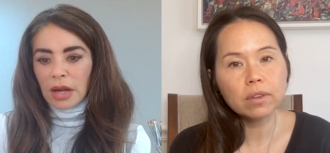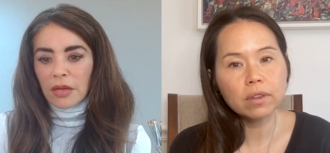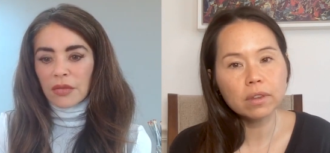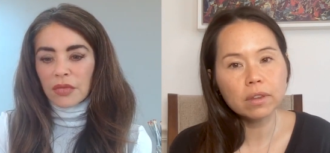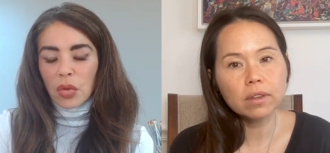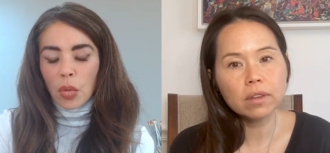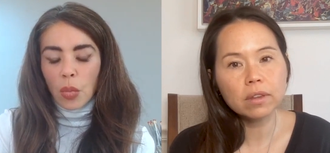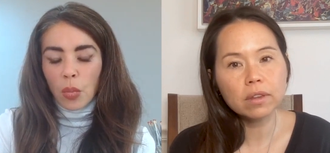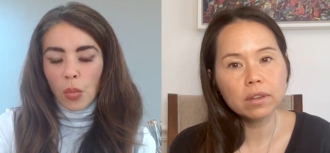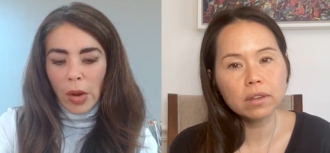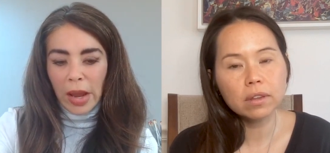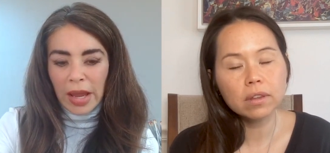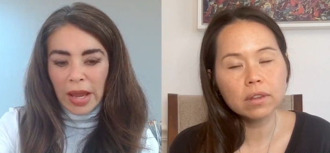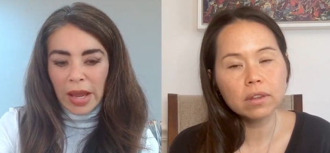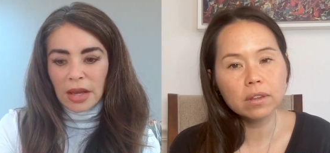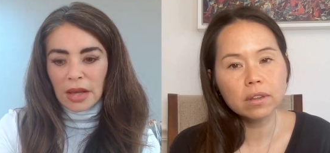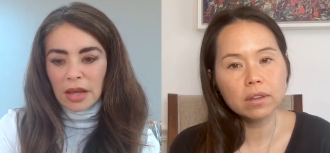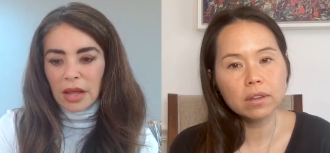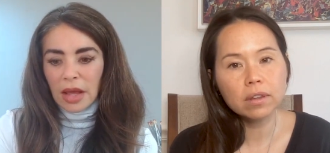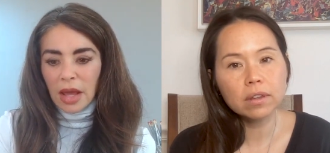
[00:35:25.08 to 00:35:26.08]
Speaker 1: kind of the
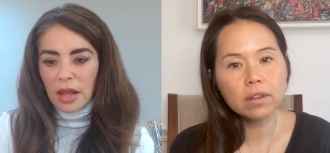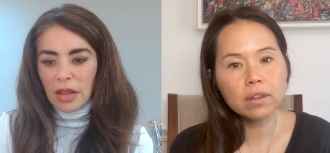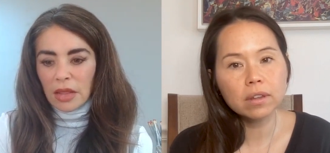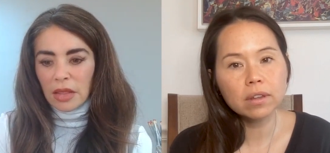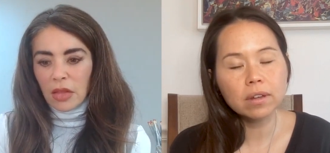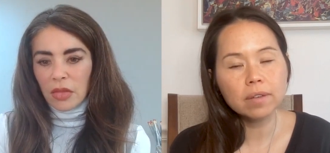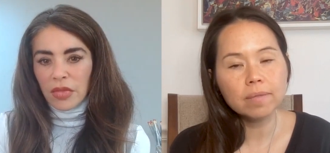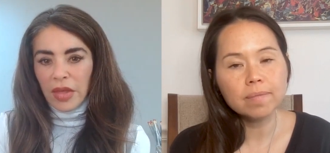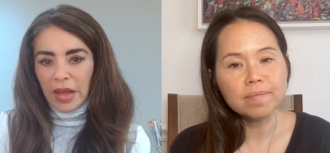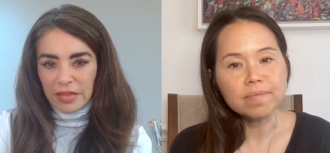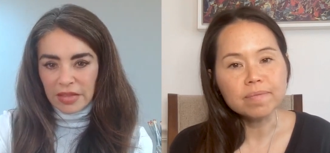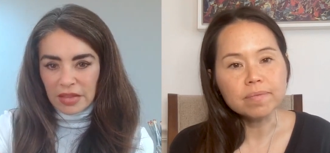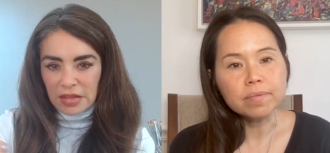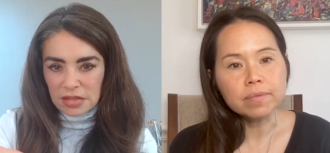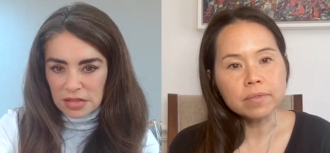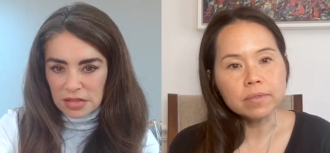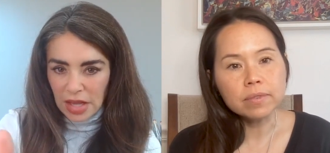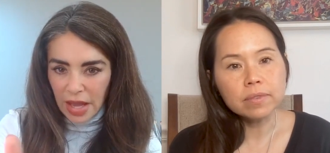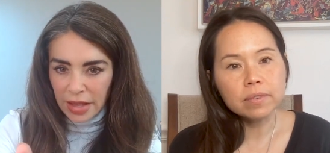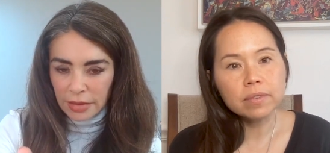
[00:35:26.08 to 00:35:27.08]
weight and like
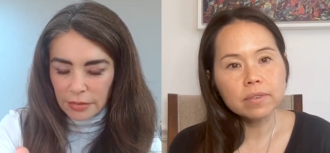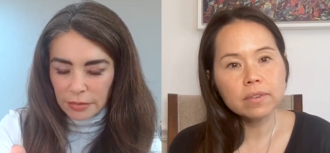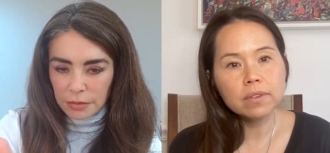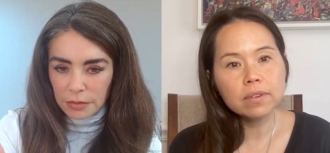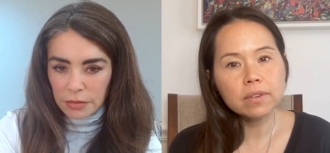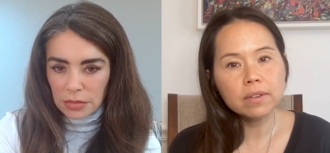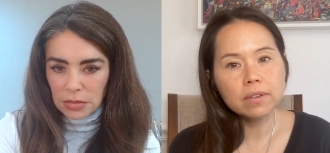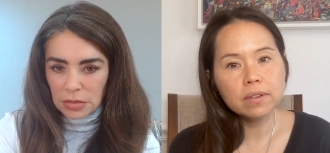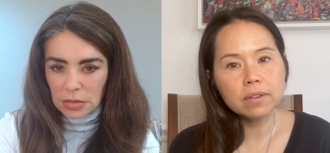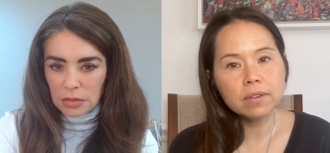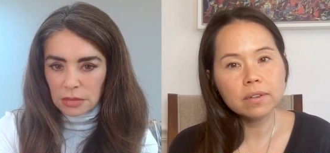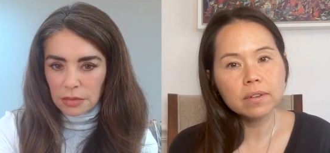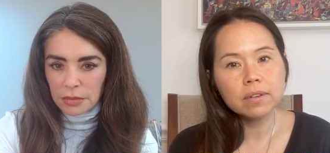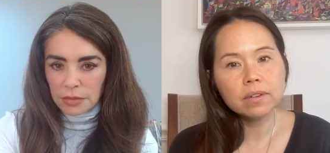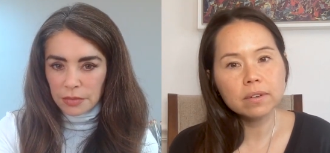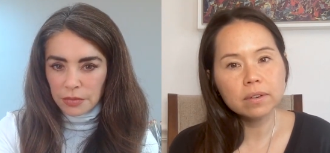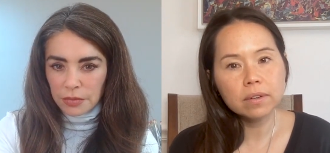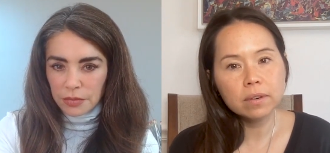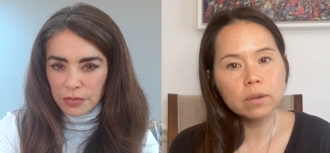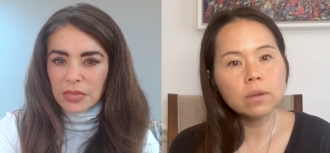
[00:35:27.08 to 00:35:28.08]
is that
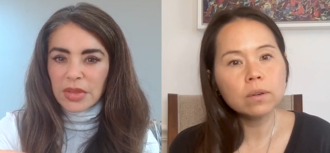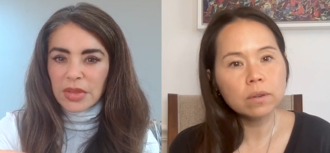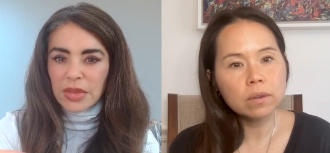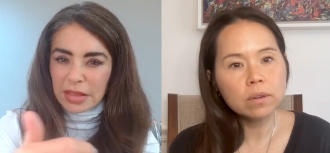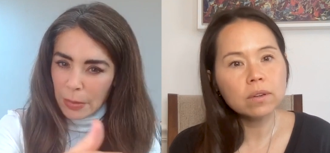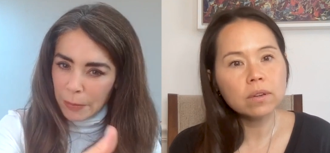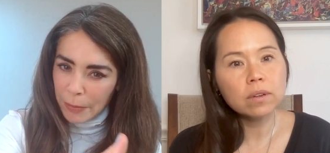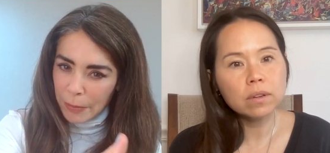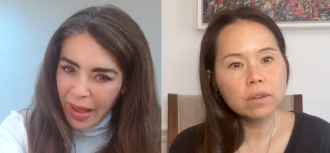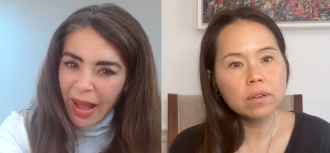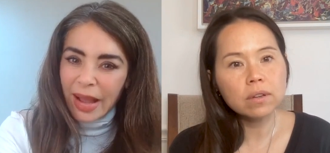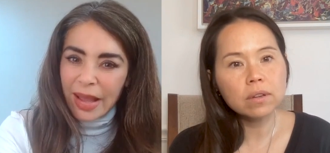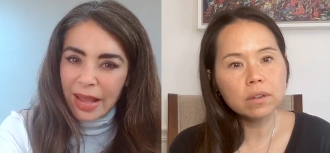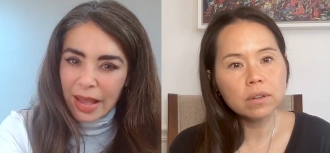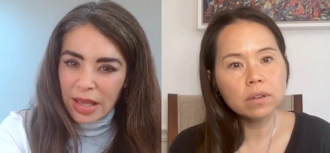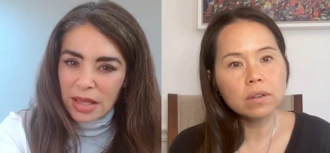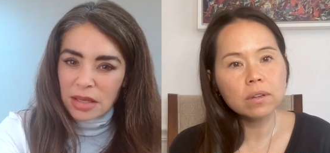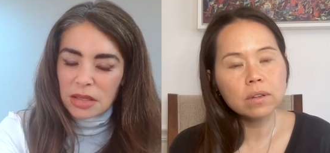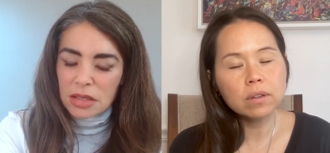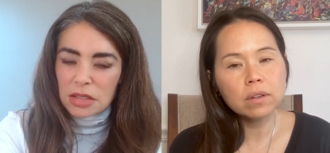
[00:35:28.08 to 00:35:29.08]
like the
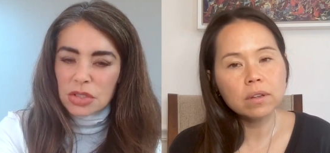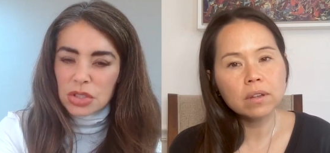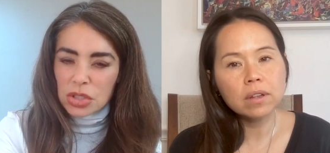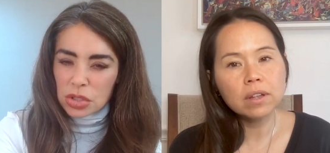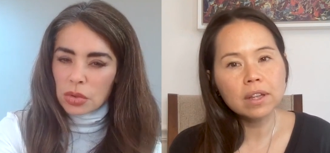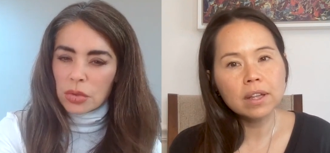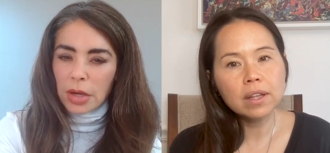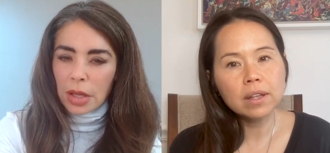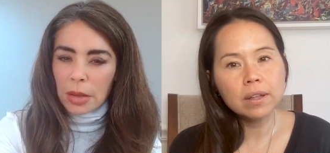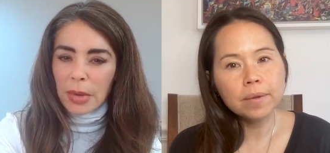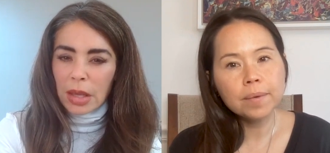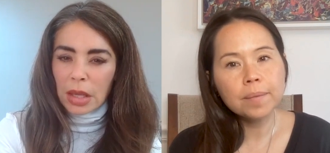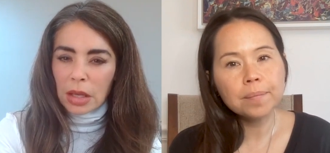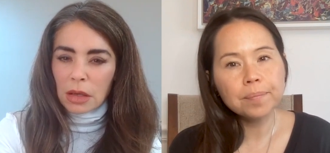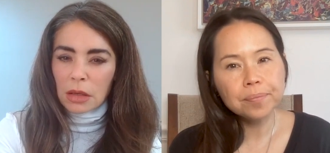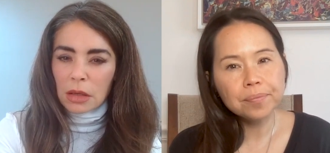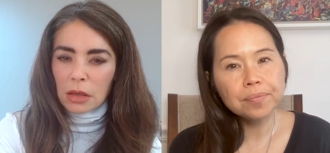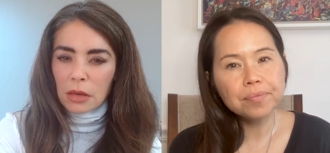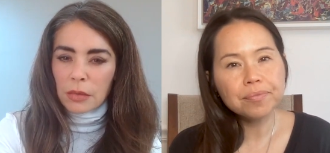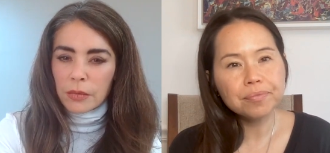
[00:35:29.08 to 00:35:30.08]
back end? Do you know what I
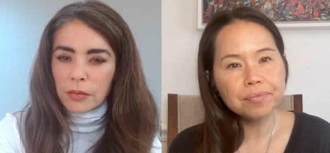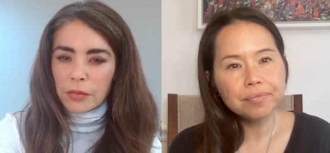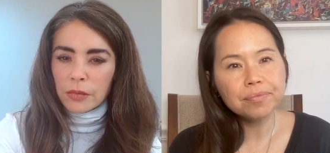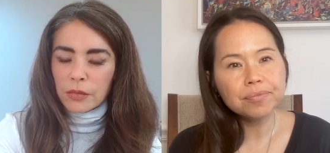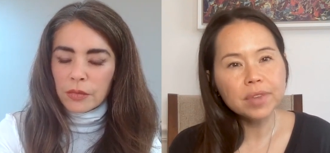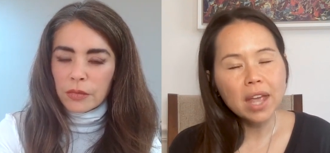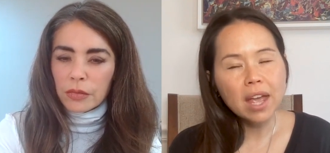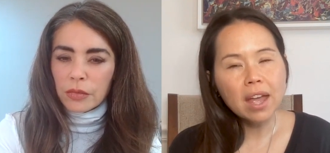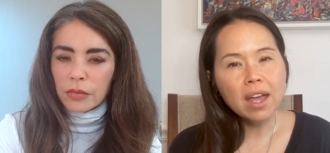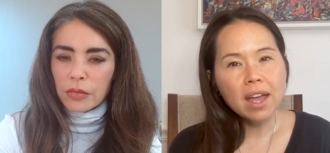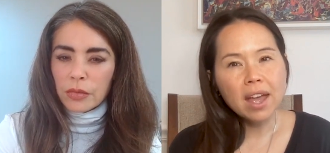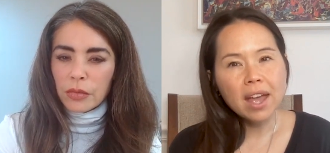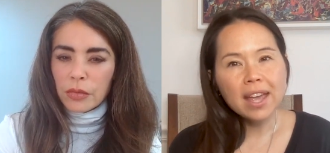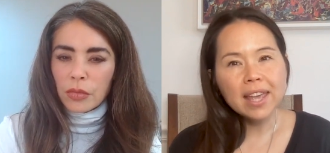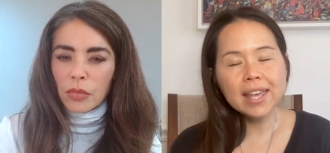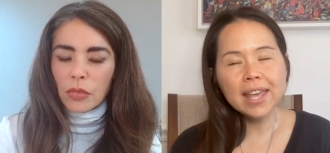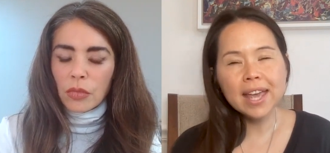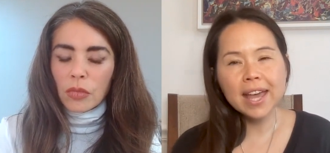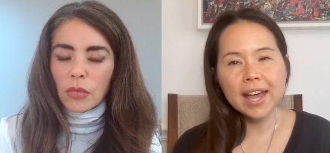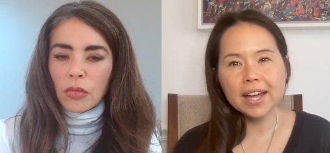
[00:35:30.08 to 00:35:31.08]
mean?
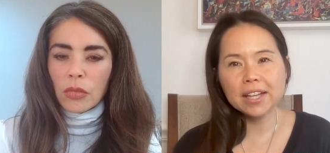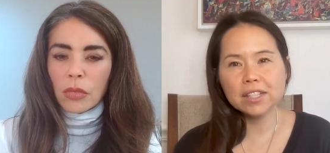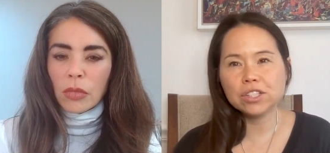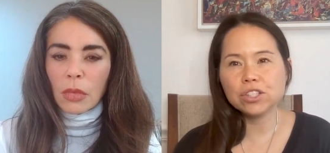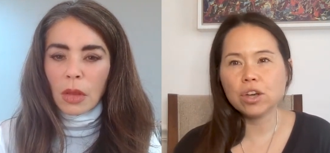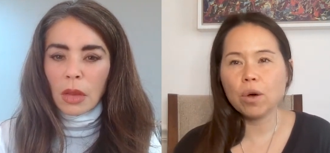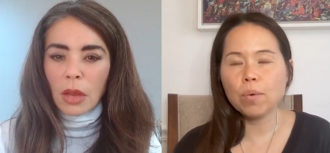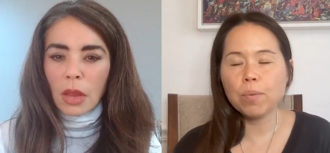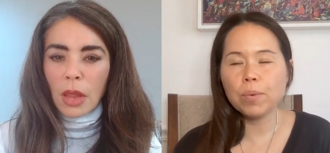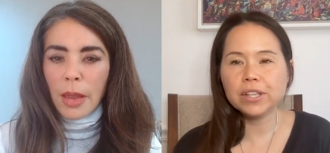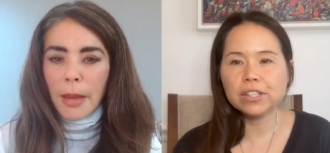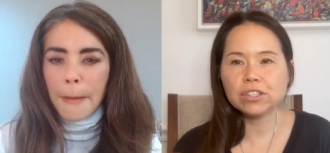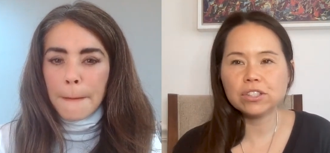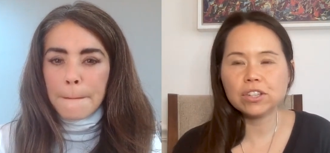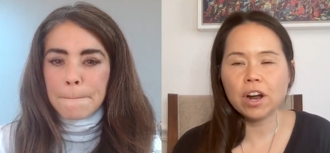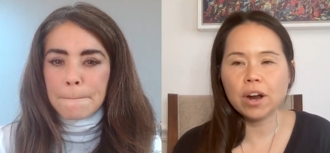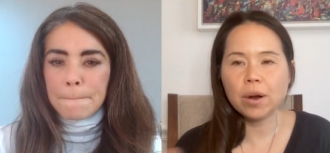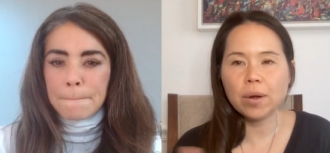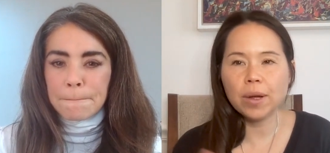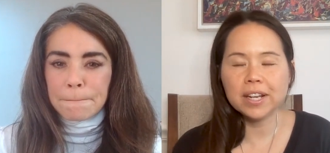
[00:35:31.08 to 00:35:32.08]
Speaker 2: Yeah, so we
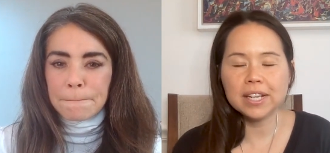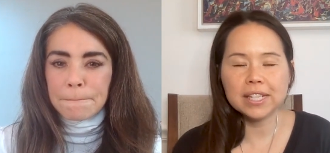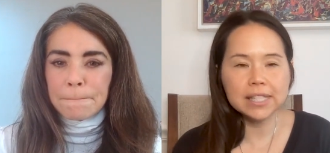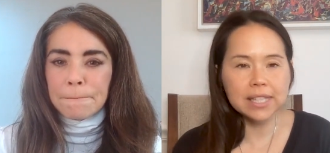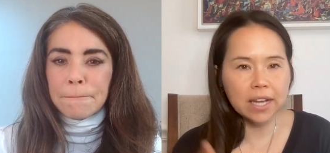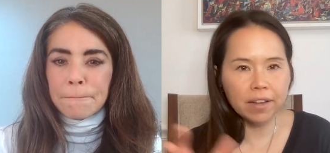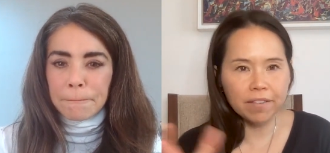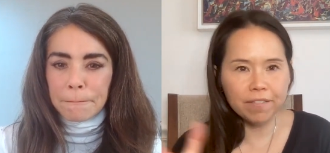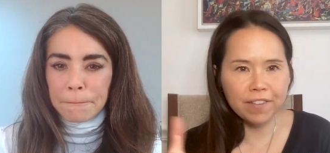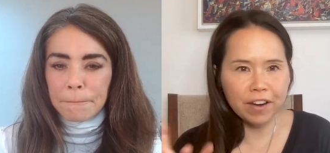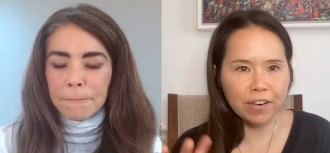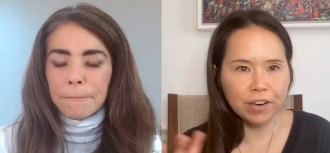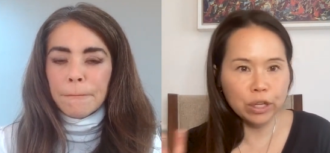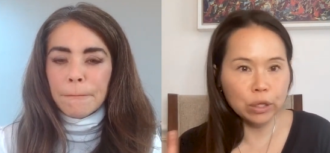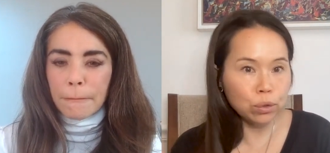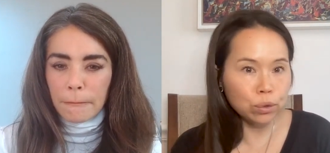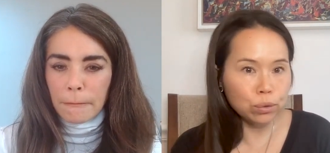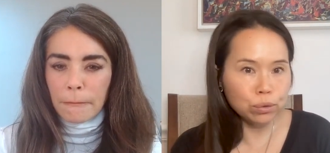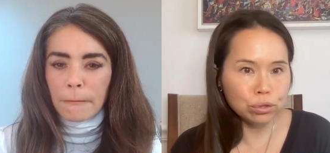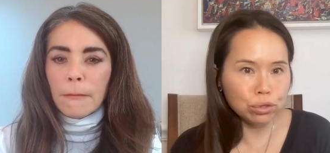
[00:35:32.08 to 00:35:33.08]
start and it's like a
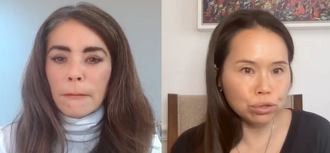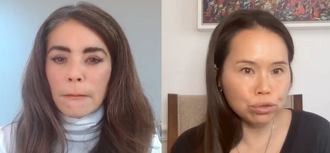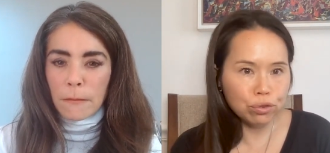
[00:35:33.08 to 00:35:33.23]
very loose mm-hmm.